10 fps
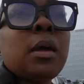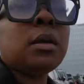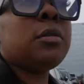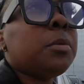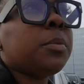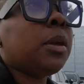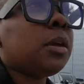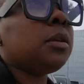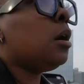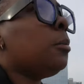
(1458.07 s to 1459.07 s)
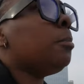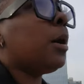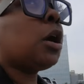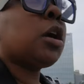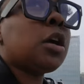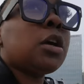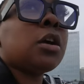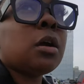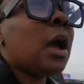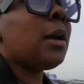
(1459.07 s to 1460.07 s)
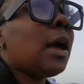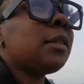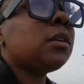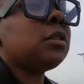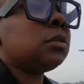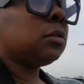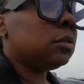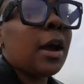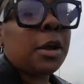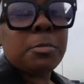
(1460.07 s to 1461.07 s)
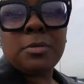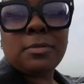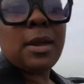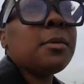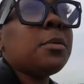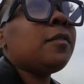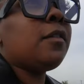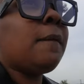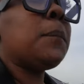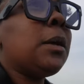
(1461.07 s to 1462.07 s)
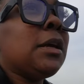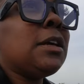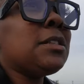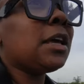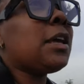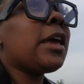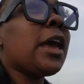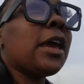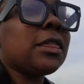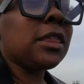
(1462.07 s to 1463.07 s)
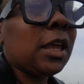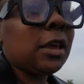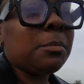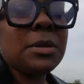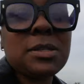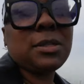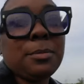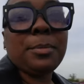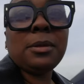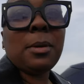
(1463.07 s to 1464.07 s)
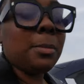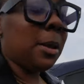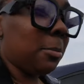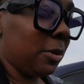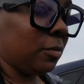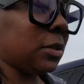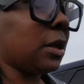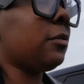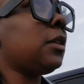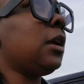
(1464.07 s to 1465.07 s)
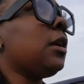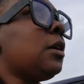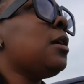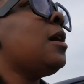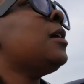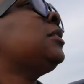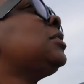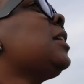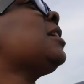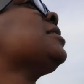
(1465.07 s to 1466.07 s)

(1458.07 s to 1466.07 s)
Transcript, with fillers: ended up getting a burger. I got the, I can't remember the name of it, but it said it had thin pieces of meat. Baby, that meat was so thick. Today,